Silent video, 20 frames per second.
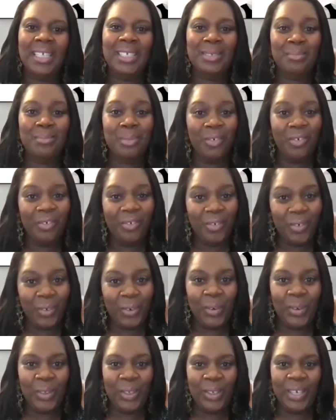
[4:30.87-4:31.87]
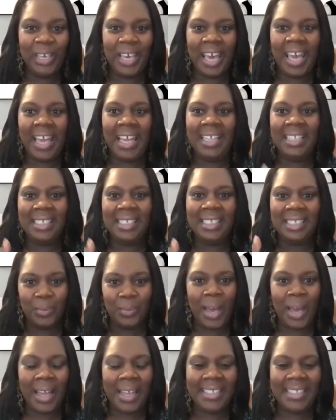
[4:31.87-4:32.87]
and before you get into
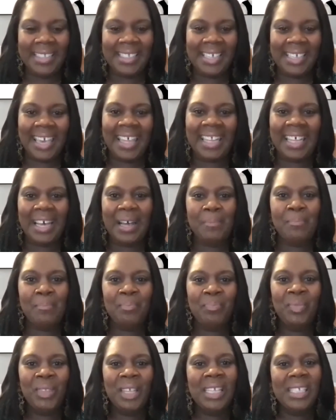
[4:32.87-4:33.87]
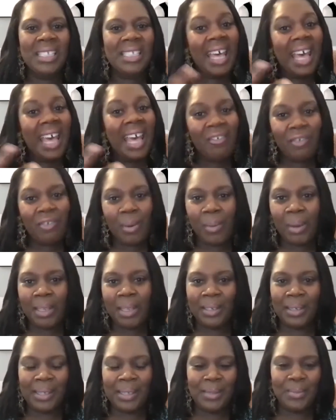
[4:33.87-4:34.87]
working together, so that everyone
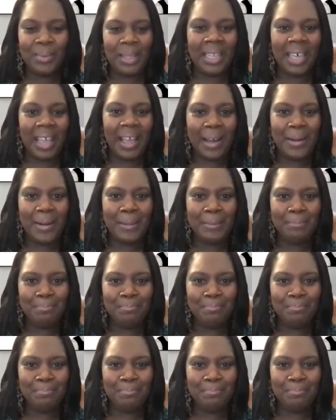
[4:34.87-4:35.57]
knows where they are.